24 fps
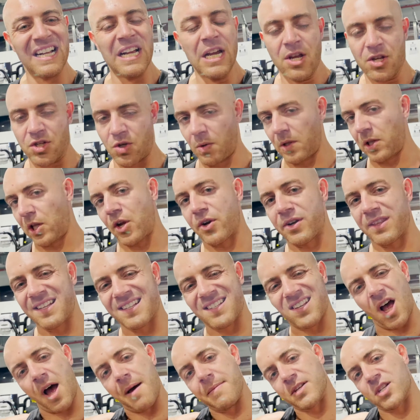So a lot of the
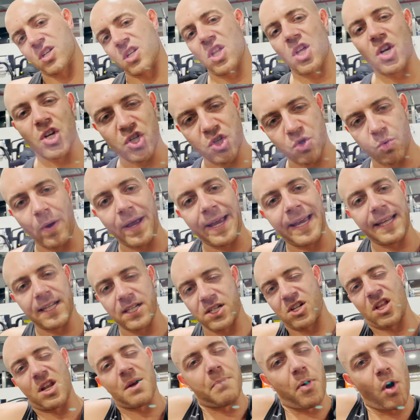time, there's a lot of swinging, there's a
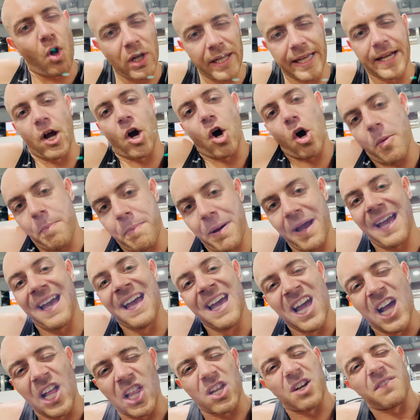lot of pulling up,
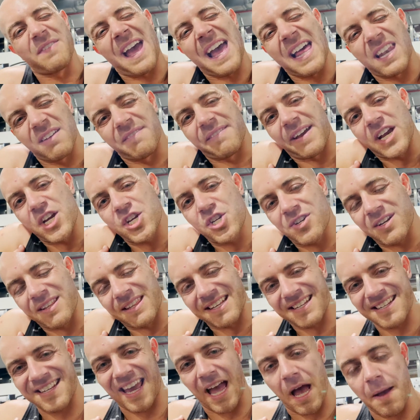a lot of elevation in the
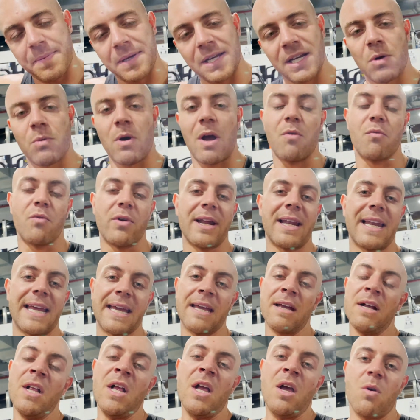scapula where really
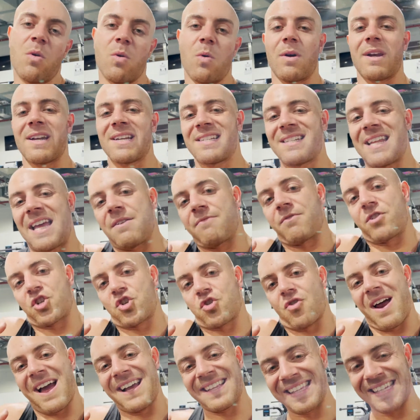we want to stay
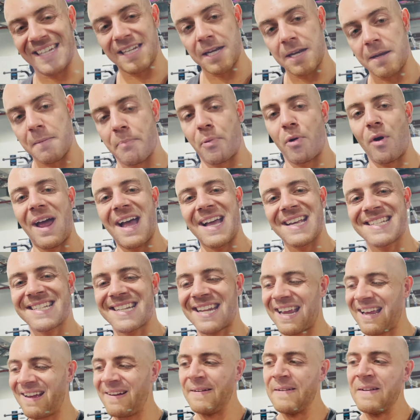retracted and depressed,
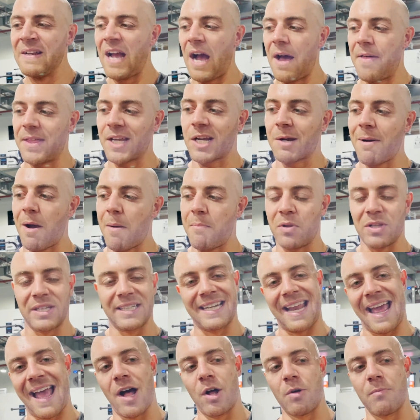and think about pulling
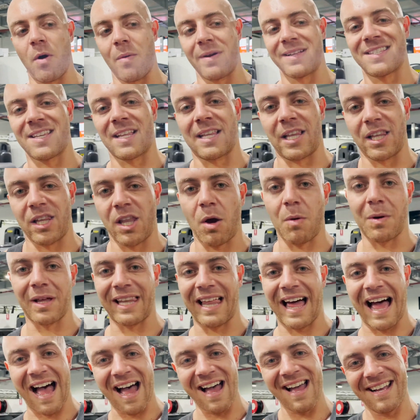the elbow into the lower
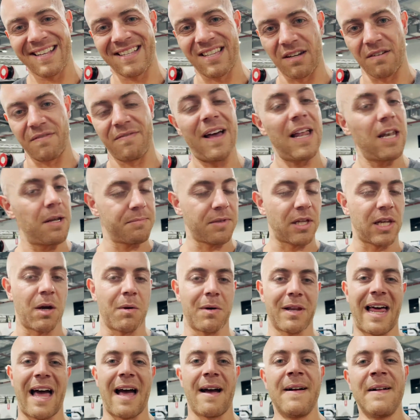lat to develop the lower
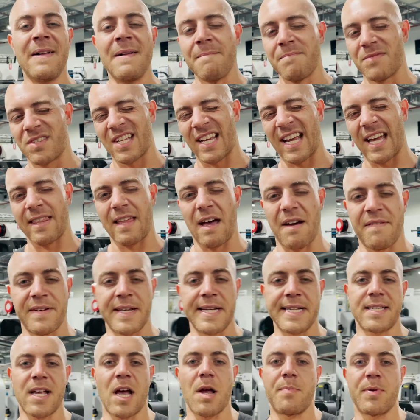lat to get that
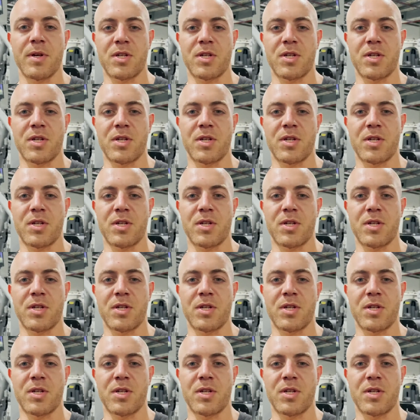V-taper.